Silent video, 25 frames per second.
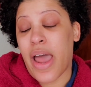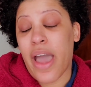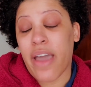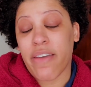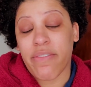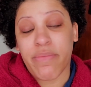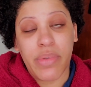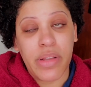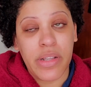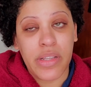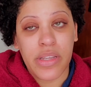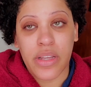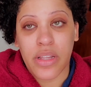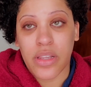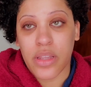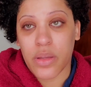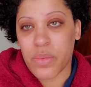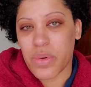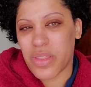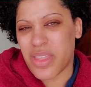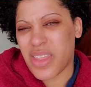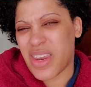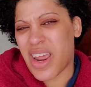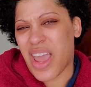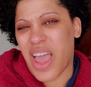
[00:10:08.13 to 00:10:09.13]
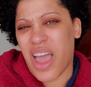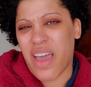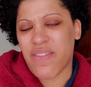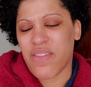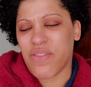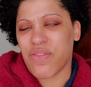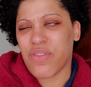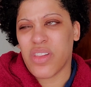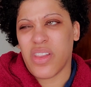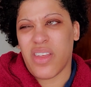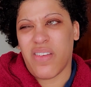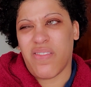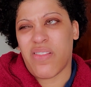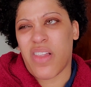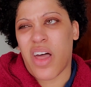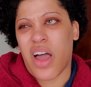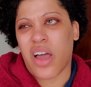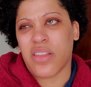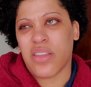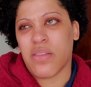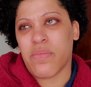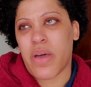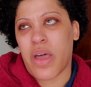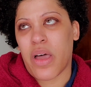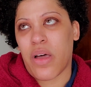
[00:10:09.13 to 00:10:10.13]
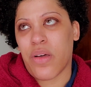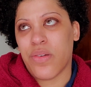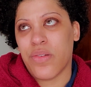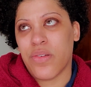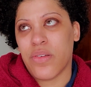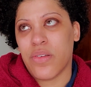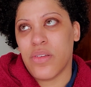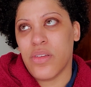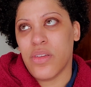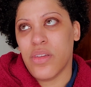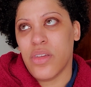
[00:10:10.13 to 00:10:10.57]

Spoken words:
I've been dealing with that I haven't really vlogged about.